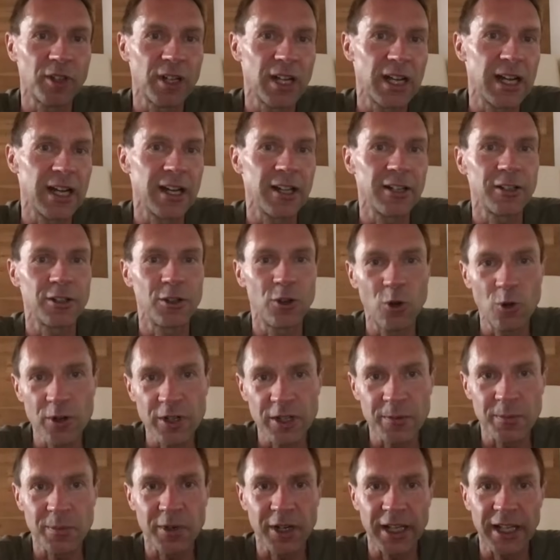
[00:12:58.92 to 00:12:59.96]
van Aert, go on
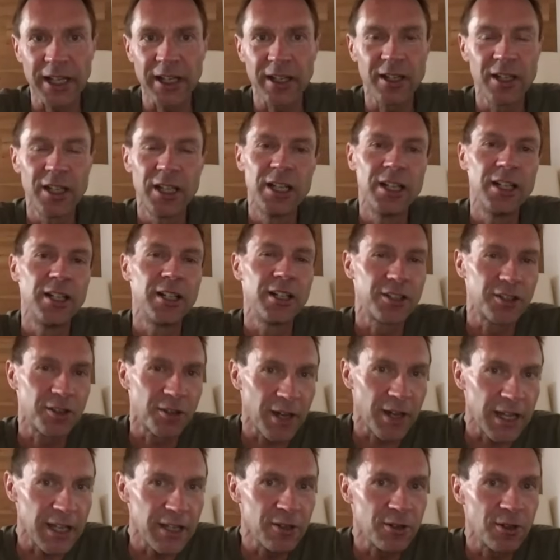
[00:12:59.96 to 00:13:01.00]
a break,
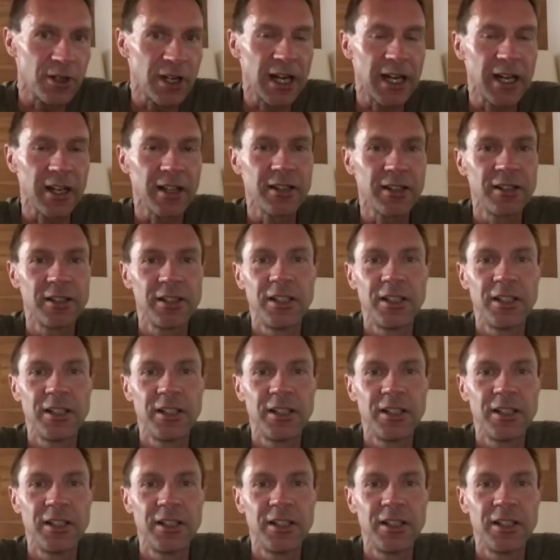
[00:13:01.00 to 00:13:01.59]
try your luck.